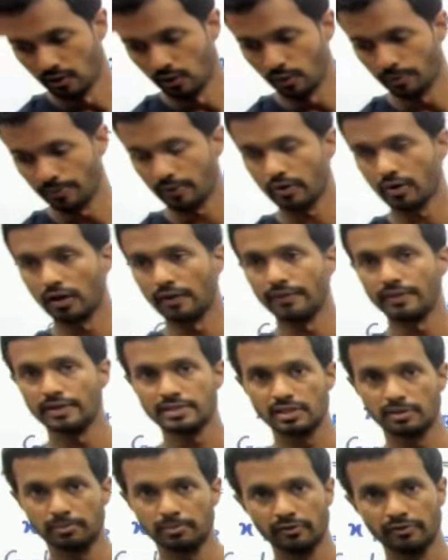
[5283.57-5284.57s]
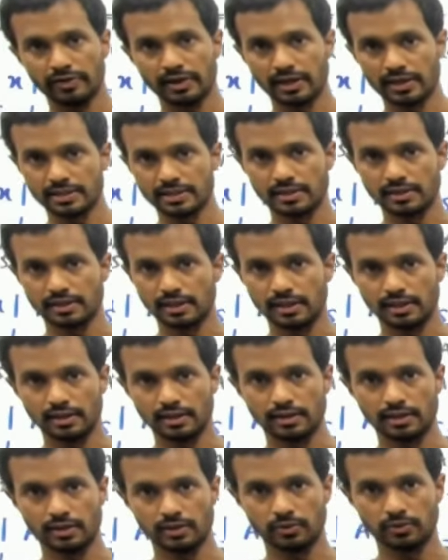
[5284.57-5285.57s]
Hope you got this simplification
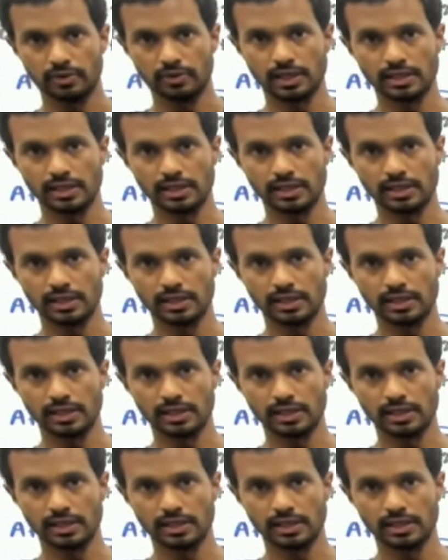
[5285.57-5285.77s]
thing that you were